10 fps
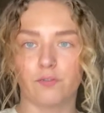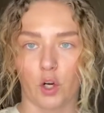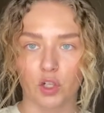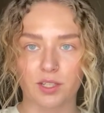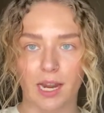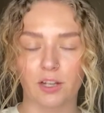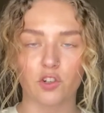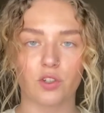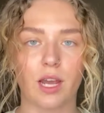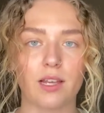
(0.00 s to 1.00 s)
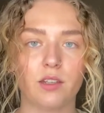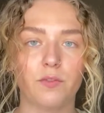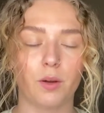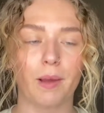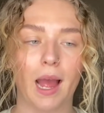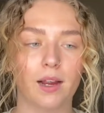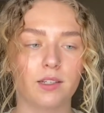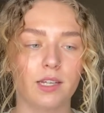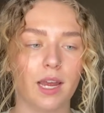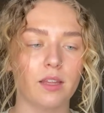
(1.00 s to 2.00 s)
first exercise of your back
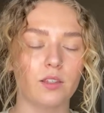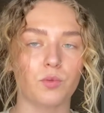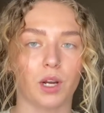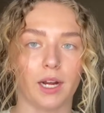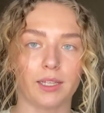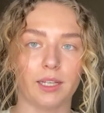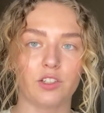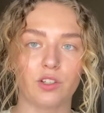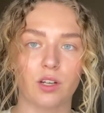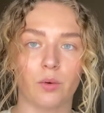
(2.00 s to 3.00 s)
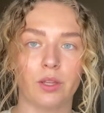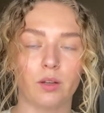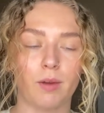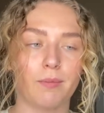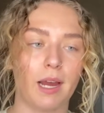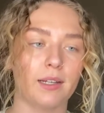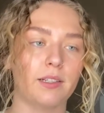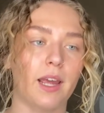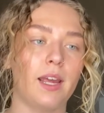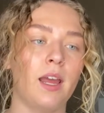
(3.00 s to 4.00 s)
day. That's what I like to start with on my back
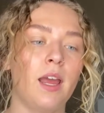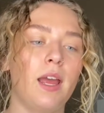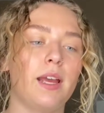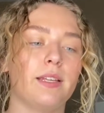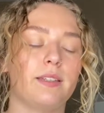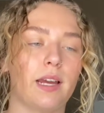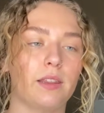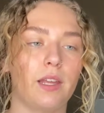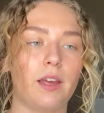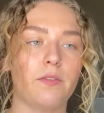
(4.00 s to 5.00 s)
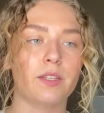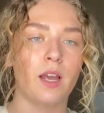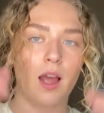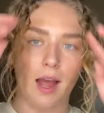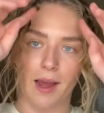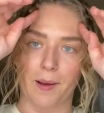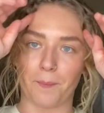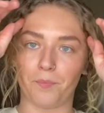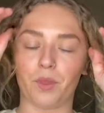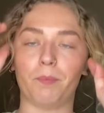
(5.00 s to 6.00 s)
day, is deadlifts.
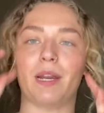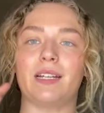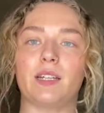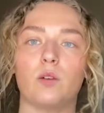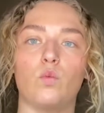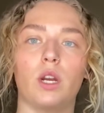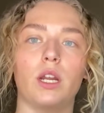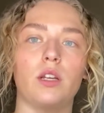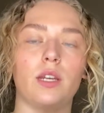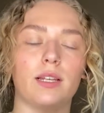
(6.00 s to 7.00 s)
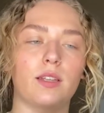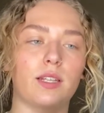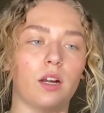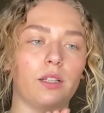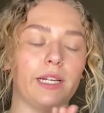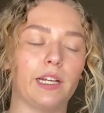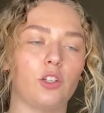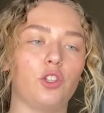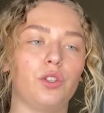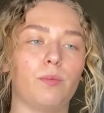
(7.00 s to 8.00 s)
But I didn't want to necessarily
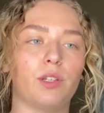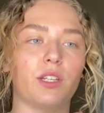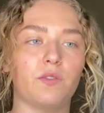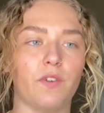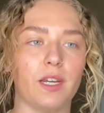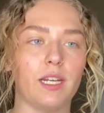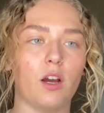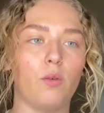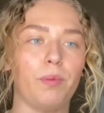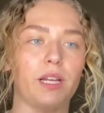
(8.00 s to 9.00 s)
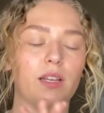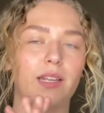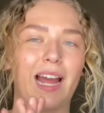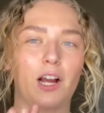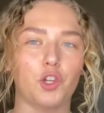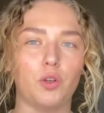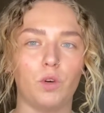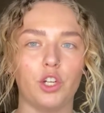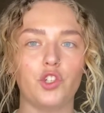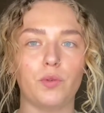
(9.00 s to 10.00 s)
include them on this video because I actually
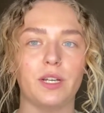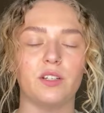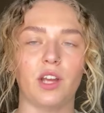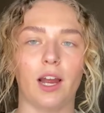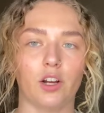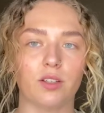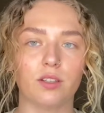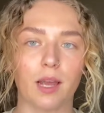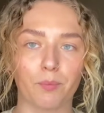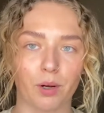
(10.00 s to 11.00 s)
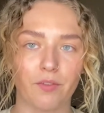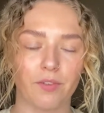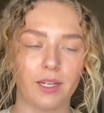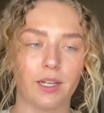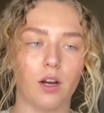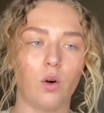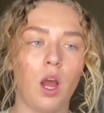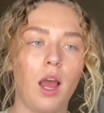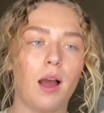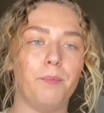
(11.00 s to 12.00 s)
want to do an entire separate video
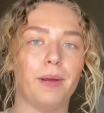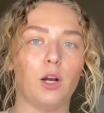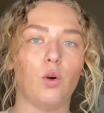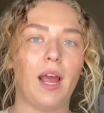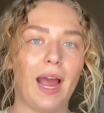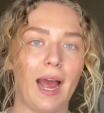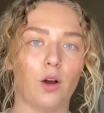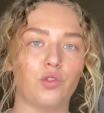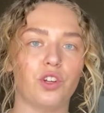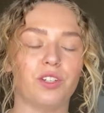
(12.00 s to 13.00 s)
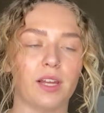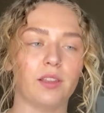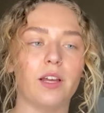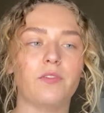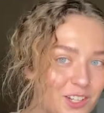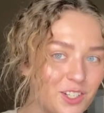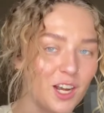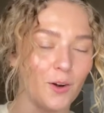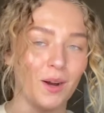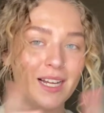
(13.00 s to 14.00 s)
about how to deadlift.
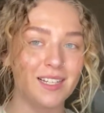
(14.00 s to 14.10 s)
So